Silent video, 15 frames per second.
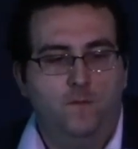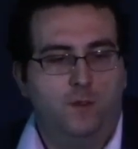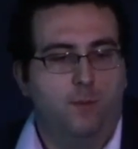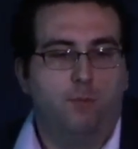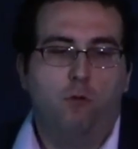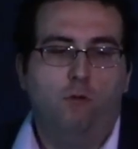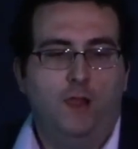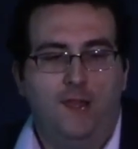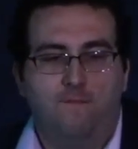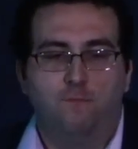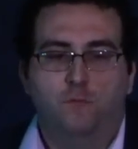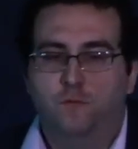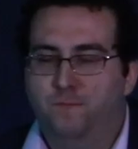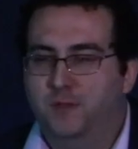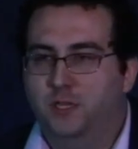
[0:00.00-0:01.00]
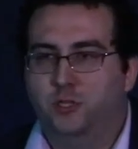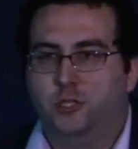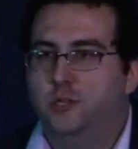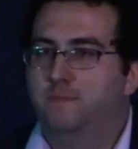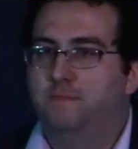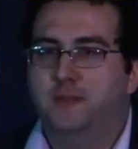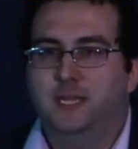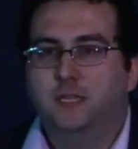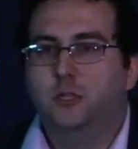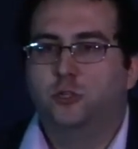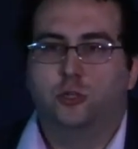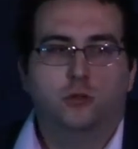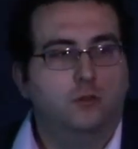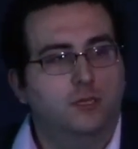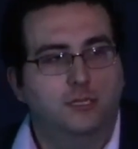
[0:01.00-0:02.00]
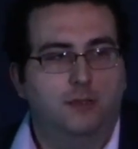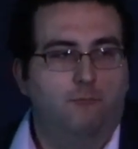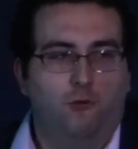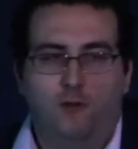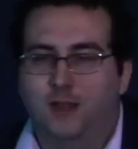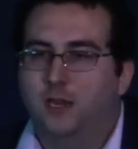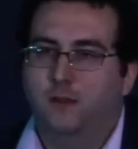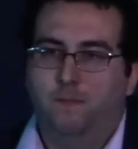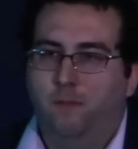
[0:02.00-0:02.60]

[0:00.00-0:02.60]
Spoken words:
the pro-life movement should be to turn the Democratic